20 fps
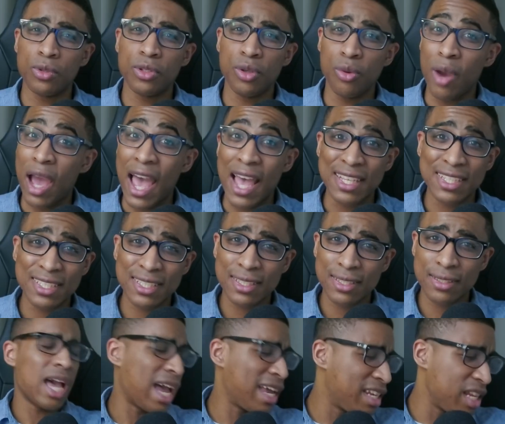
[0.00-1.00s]
you ask?
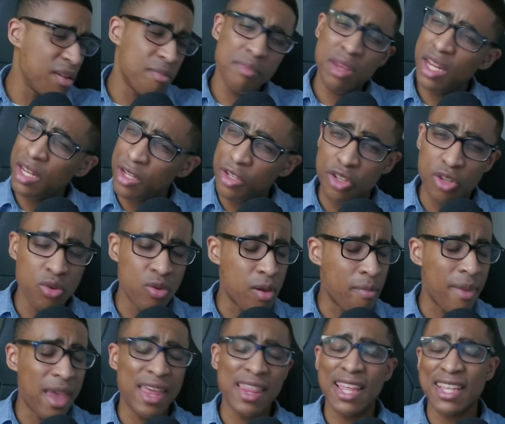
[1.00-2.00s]
I didn't mean to do it,
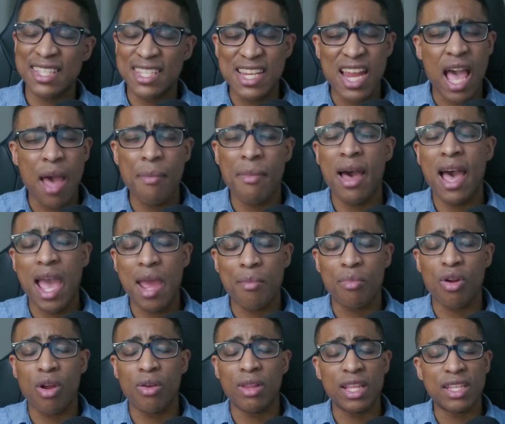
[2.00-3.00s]
man. That's not mine,
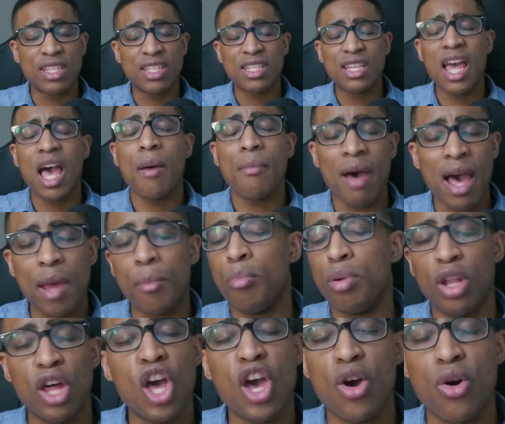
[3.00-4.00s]
bro. That's not my
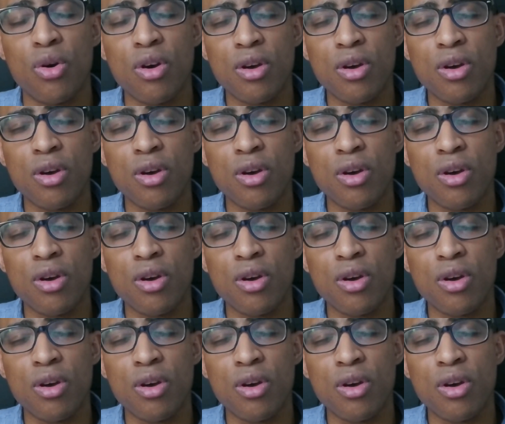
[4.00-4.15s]
blow.